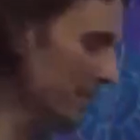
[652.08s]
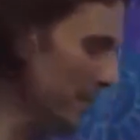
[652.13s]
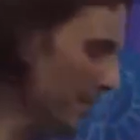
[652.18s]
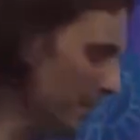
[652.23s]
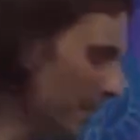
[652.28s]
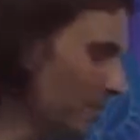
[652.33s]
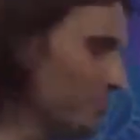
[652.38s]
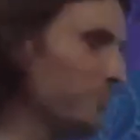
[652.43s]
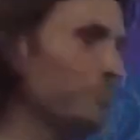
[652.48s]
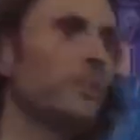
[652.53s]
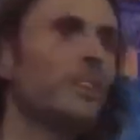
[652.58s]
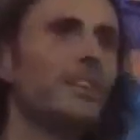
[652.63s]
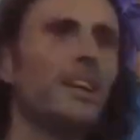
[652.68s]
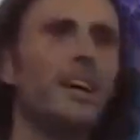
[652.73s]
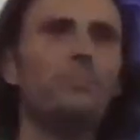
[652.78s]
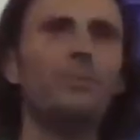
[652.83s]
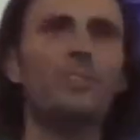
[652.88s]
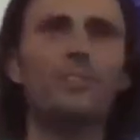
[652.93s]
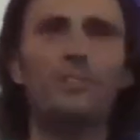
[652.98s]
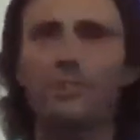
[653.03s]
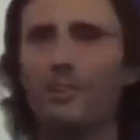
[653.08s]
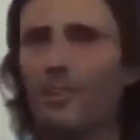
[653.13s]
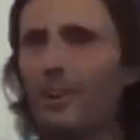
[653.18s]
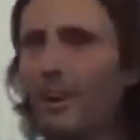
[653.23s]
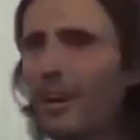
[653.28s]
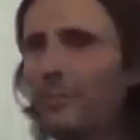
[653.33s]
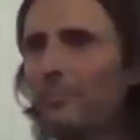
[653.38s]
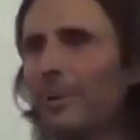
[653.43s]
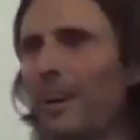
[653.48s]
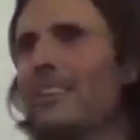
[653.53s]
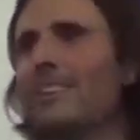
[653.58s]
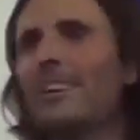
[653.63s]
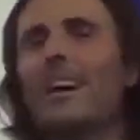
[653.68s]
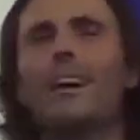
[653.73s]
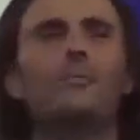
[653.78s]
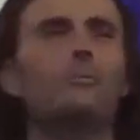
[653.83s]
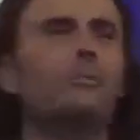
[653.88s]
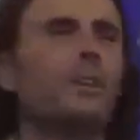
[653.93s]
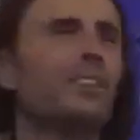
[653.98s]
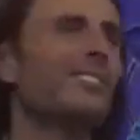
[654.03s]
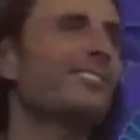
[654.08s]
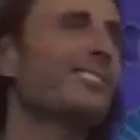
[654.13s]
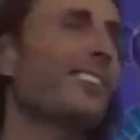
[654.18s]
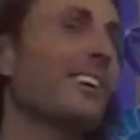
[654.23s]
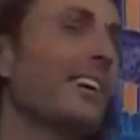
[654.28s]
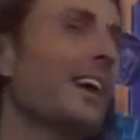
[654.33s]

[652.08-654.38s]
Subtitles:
you know, I'm pretty happy to cry about that. When I